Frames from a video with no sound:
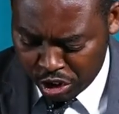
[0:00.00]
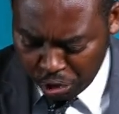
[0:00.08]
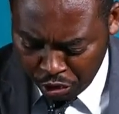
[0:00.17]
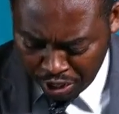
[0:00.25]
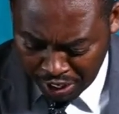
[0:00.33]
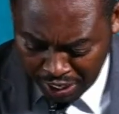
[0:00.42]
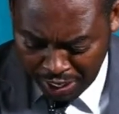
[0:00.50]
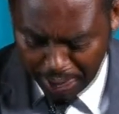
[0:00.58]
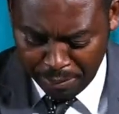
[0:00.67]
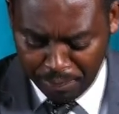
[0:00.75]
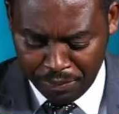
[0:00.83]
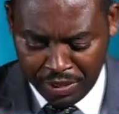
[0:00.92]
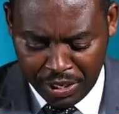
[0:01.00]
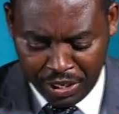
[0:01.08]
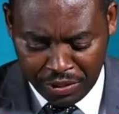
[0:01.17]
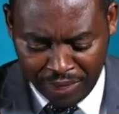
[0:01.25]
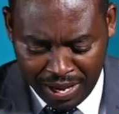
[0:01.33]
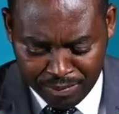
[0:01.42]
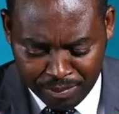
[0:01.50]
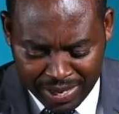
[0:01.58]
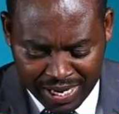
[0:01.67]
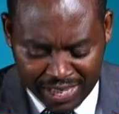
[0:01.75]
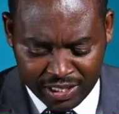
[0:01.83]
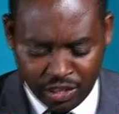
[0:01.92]
To him that
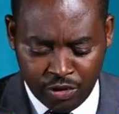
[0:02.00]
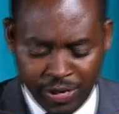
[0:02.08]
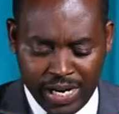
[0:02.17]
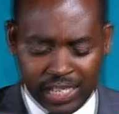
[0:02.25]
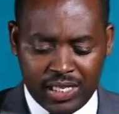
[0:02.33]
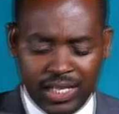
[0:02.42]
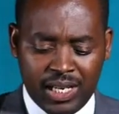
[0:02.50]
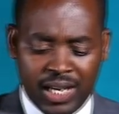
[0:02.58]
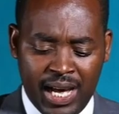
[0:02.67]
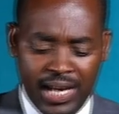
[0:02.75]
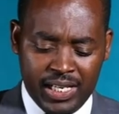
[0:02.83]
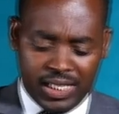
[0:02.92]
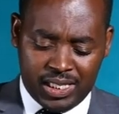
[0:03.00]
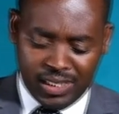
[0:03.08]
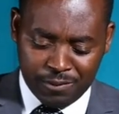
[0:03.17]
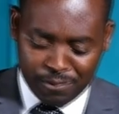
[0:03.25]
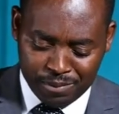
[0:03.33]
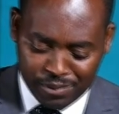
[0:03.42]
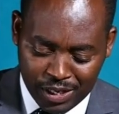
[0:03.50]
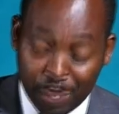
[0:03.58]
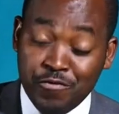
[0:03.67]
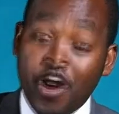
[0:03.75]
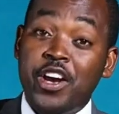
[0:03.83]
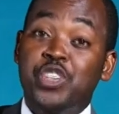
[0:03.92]
made great lights,
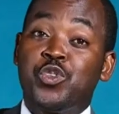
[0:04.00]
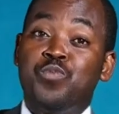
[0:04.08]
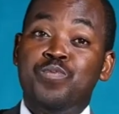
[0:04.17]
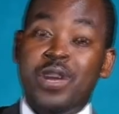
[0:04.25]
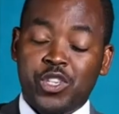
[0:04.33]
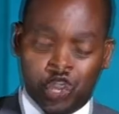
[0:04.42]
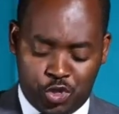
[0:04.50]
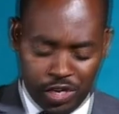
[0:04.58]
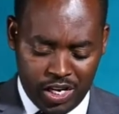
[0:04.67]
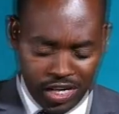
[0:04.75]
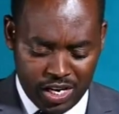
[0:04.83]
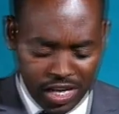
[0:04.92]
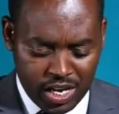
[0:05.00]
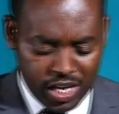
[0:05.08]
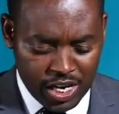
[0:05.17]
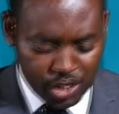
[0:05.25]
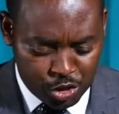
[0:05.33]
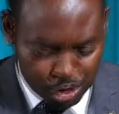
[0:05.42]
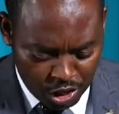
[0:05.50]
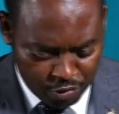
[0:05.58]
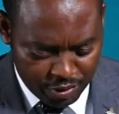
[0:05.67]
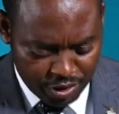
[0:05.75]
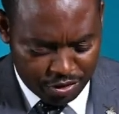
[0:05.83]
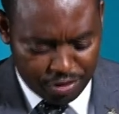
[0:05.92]
for his mercy
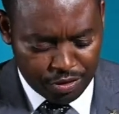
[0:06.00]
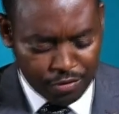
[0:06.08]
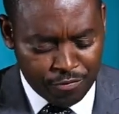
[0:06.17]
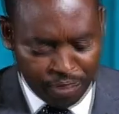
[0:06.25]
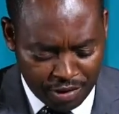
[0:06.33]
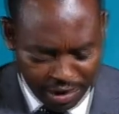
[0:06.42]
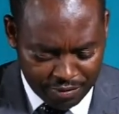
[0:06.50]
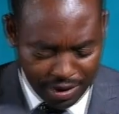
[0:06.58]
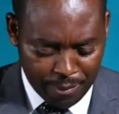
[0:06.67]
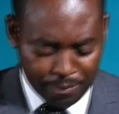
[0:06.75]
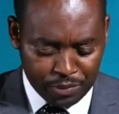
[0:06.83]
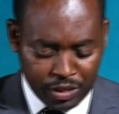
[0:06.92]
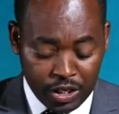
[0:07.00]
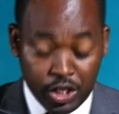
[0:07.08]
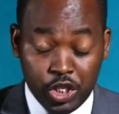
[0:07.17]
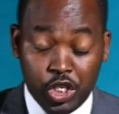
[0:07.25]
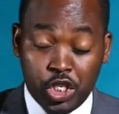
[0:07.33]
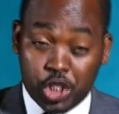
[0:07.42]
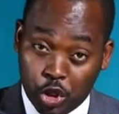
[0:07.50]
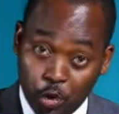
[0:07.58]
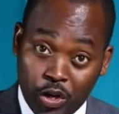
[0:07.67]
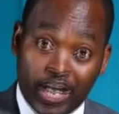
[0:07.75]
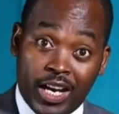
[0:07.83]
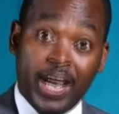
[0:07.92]
endureth forever.
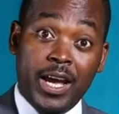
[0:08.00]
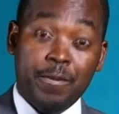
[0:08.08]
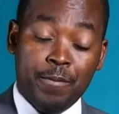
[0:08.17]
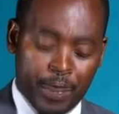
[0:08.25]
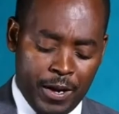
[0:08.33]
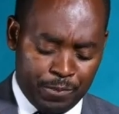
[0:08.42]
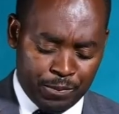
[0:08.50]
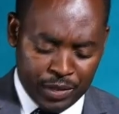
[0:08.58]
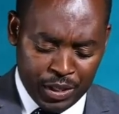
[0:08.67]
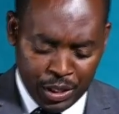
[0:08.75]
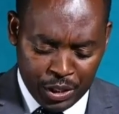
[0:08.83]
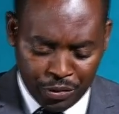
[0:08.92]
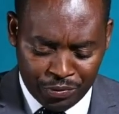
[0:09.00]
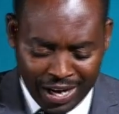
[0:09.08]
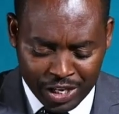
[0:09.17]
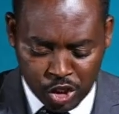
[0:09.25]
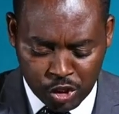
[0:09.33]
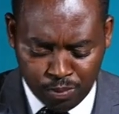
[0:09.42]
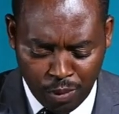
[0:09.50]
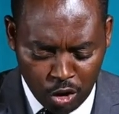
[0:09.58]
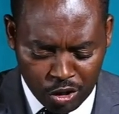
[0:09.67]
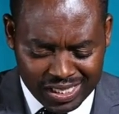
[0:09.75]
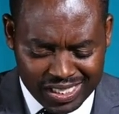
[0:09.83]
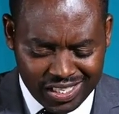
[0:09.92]
To him that
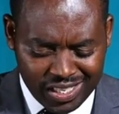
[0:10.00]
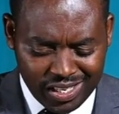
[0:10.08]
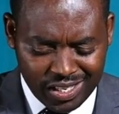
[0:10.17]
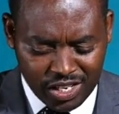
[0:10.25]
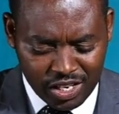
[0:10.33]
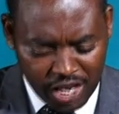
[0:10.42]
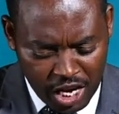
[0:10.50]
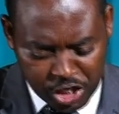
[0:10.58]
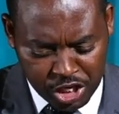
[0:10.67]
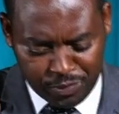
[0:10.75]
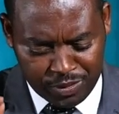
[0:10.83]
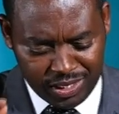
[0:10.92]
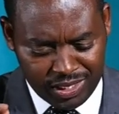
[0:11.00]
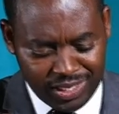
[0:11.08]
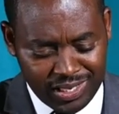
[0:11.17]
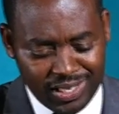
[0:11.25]
smote Egypt